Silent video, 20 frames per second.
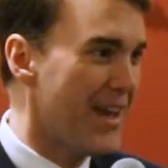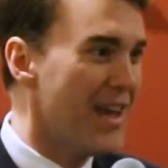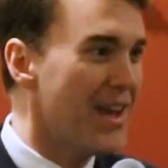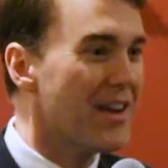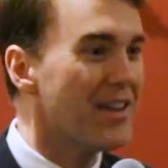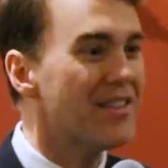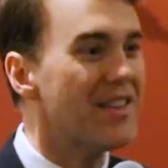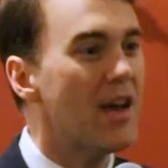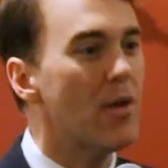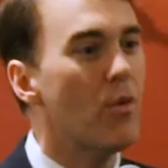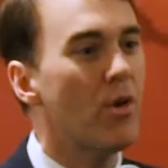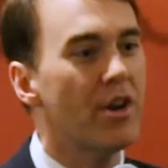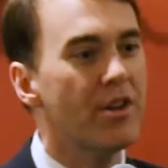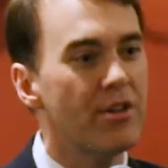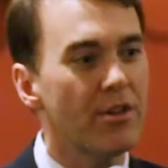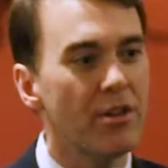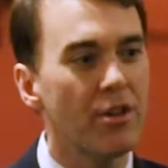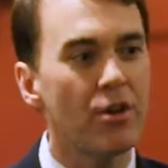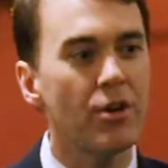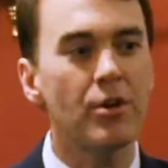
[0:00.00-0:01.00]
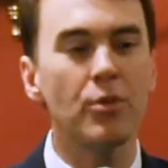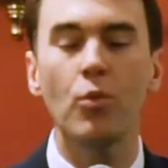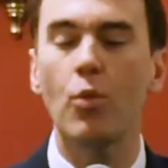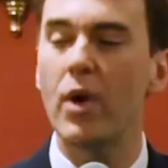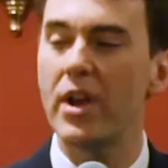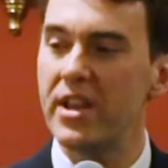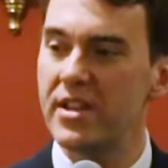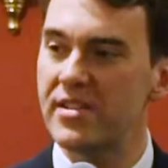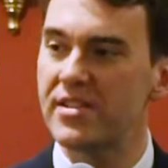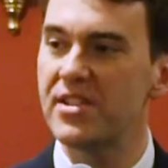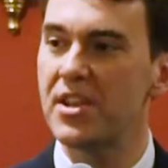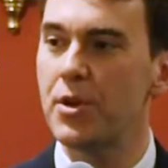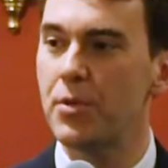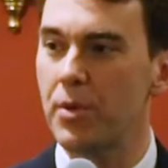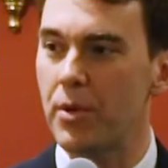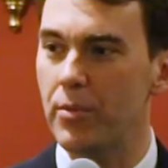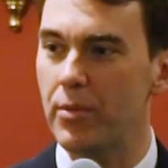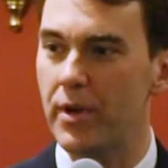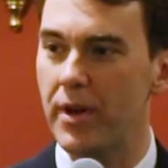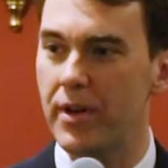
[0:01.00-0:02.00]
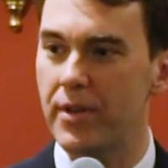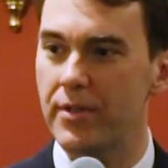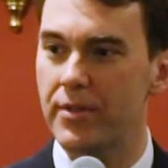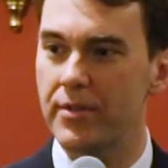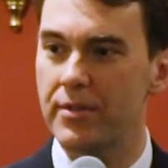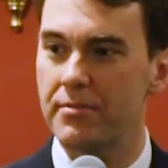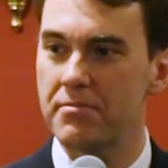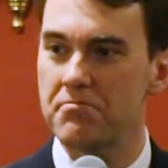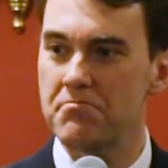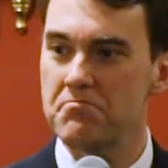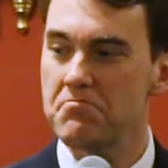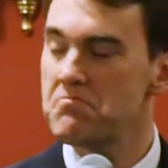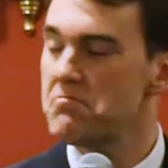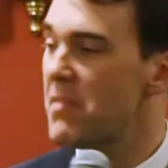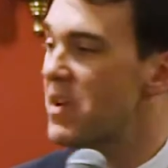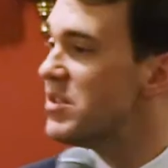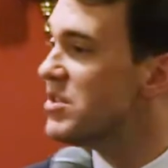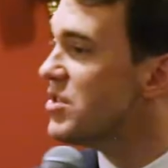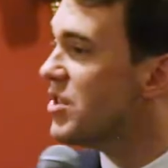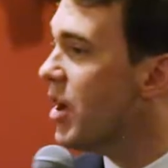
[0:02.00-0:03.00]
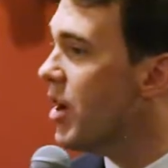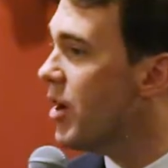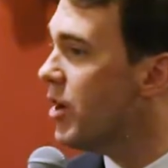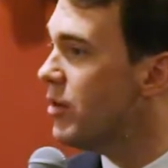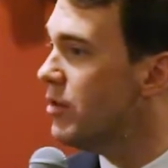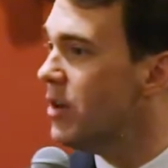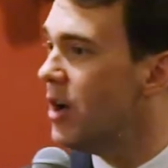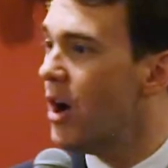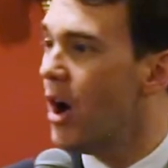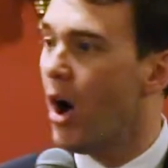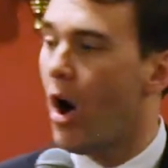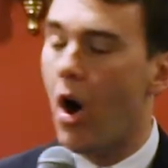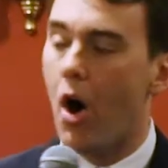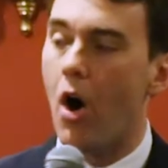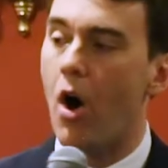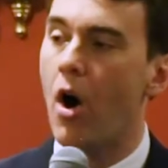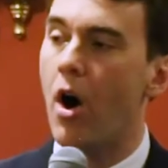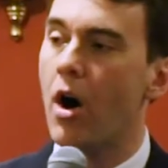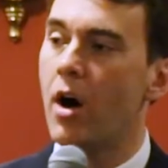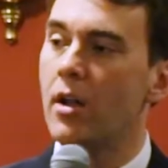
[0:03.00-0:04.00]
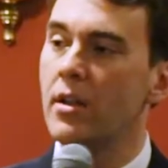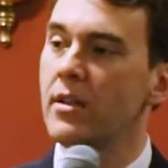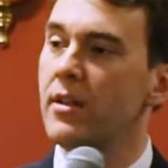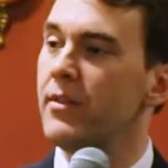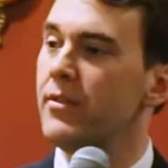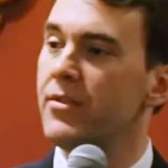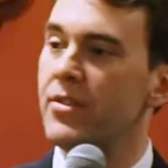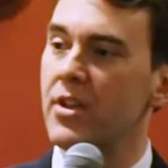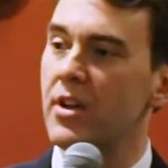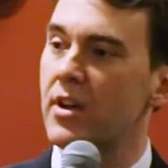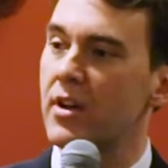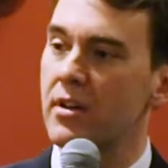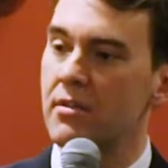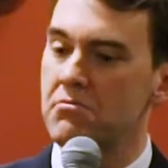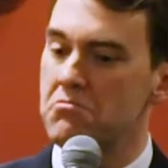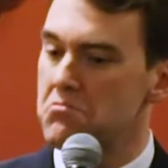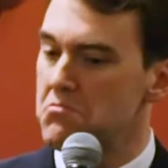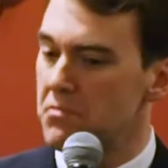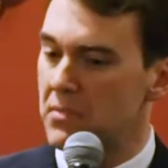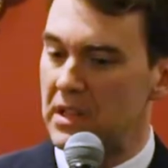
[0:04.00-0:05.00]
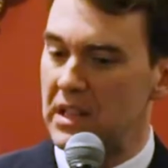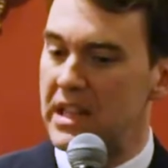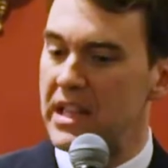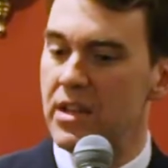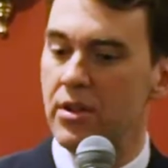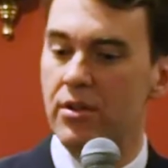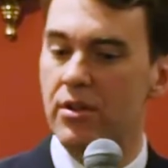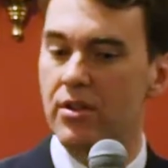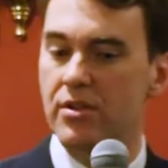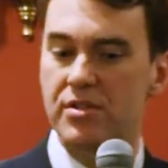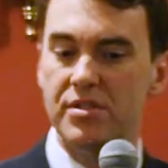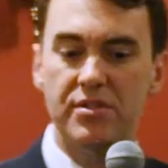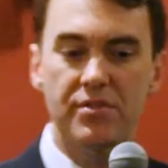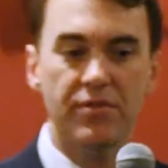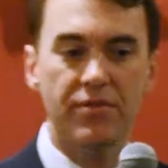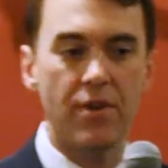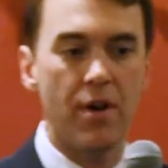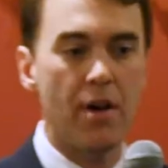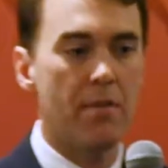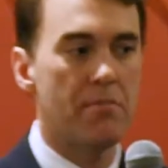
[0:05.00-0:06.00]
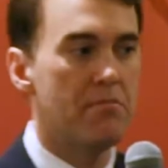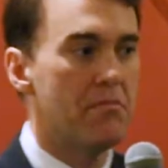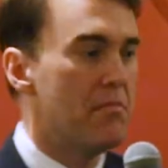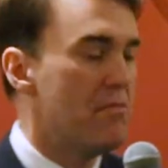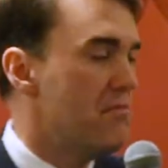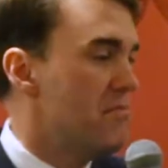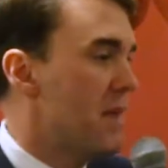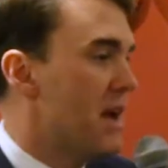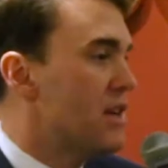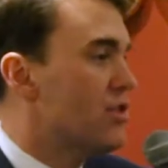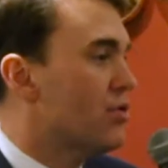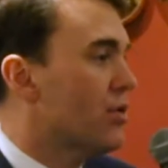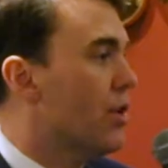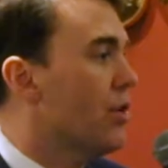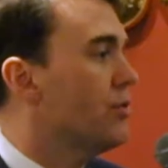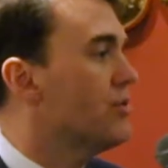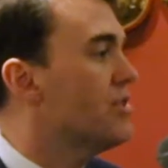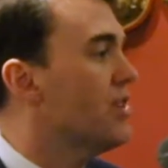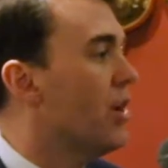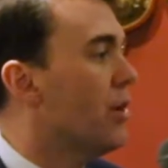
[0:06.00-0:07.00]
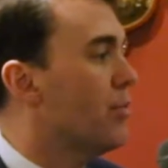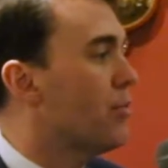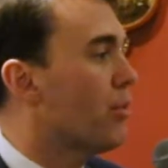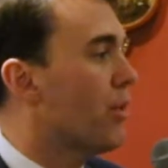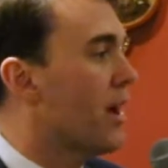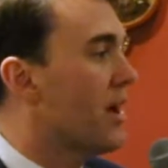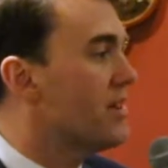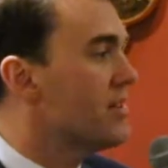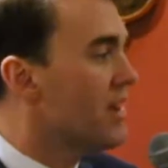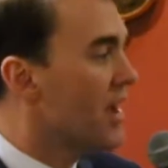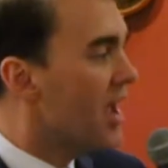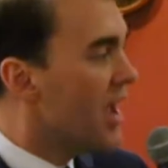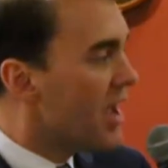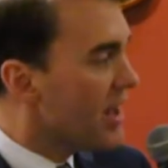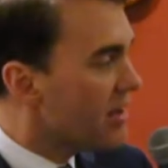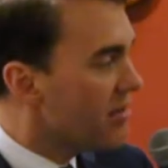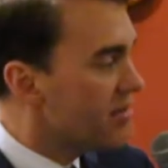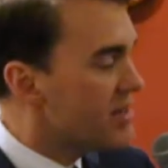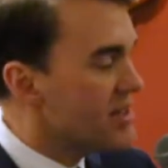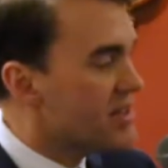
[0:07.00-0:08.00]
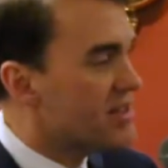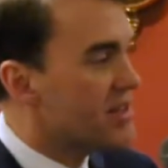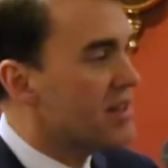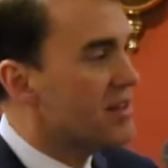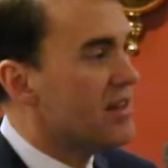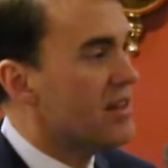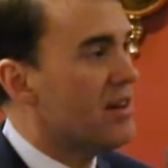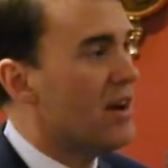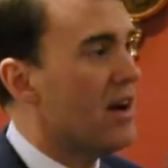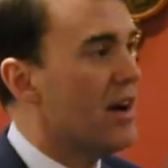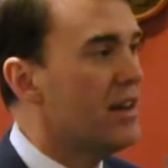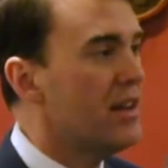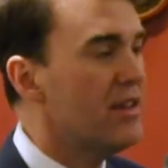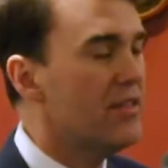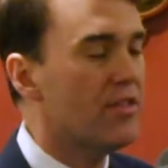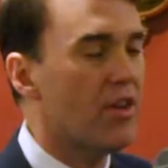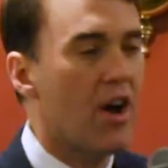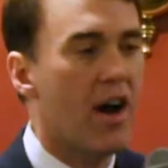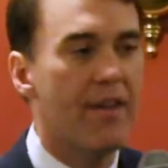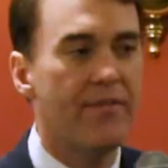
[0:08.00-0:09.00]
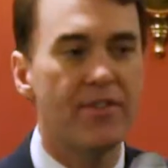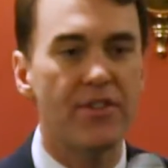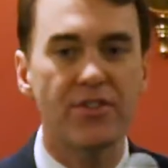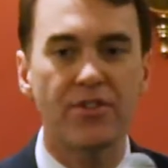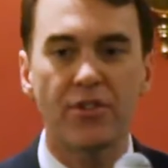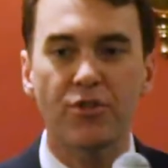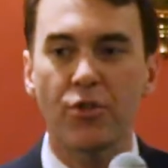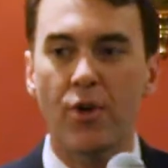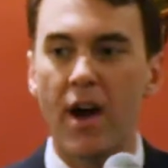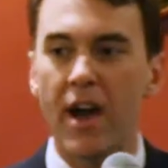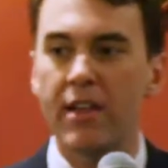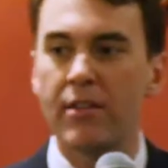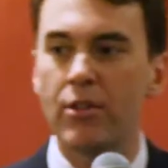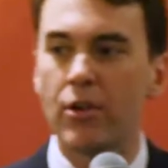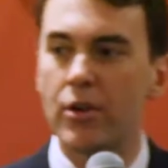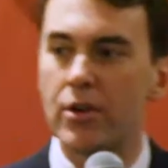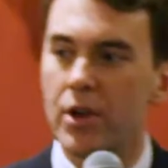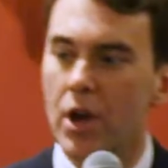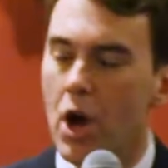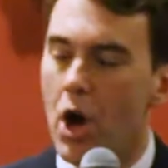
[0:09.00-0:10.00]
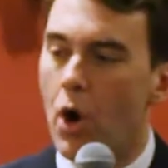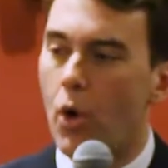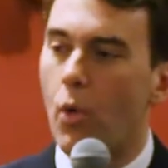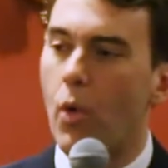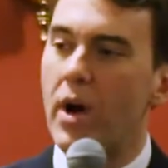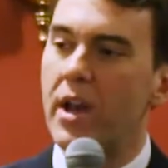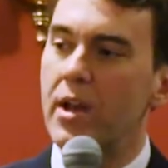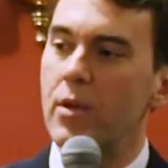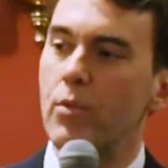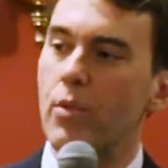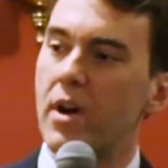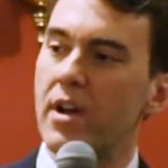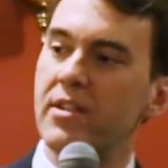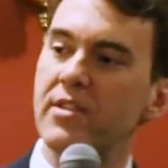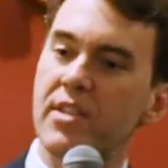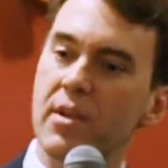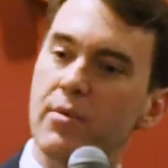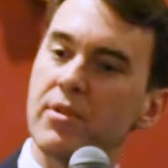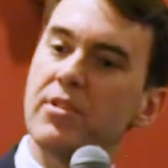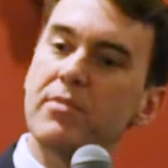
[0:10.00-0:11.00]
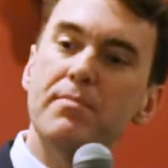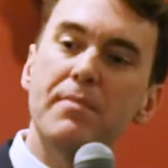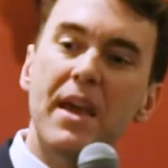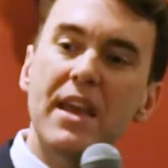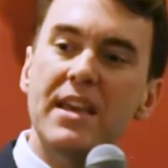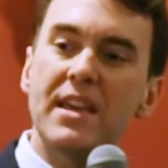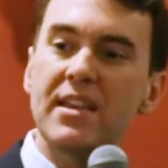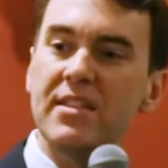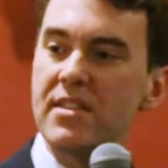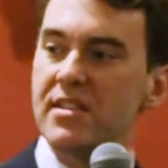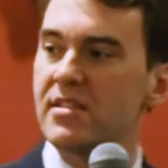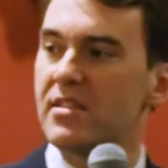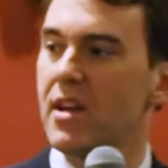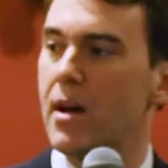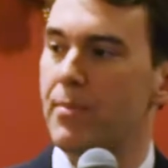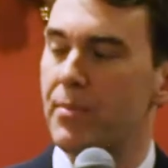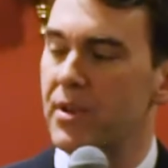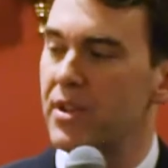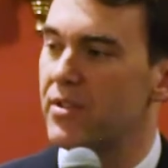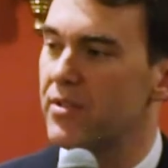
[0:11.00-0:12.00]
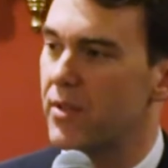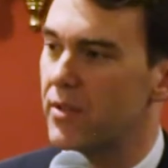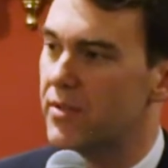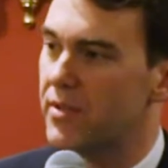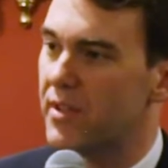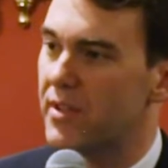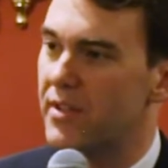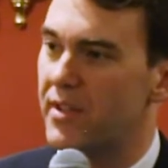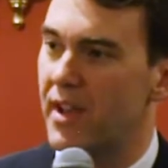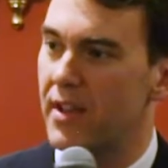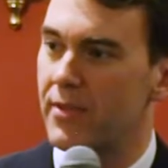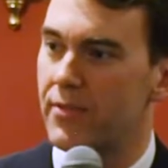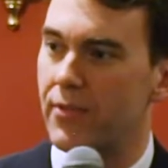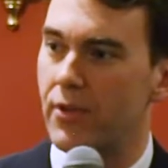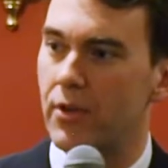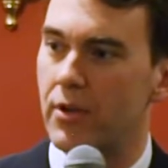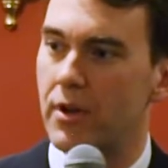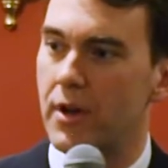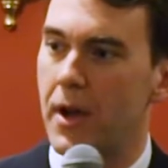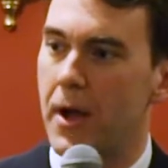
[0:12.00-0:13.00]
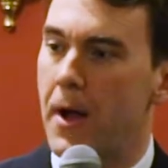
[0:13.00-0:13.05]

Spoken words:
Because they wanted to learn what his secret was. And so all of the leaders from major hotel brands descended on his office to try and learn what it was that was making this company so successful.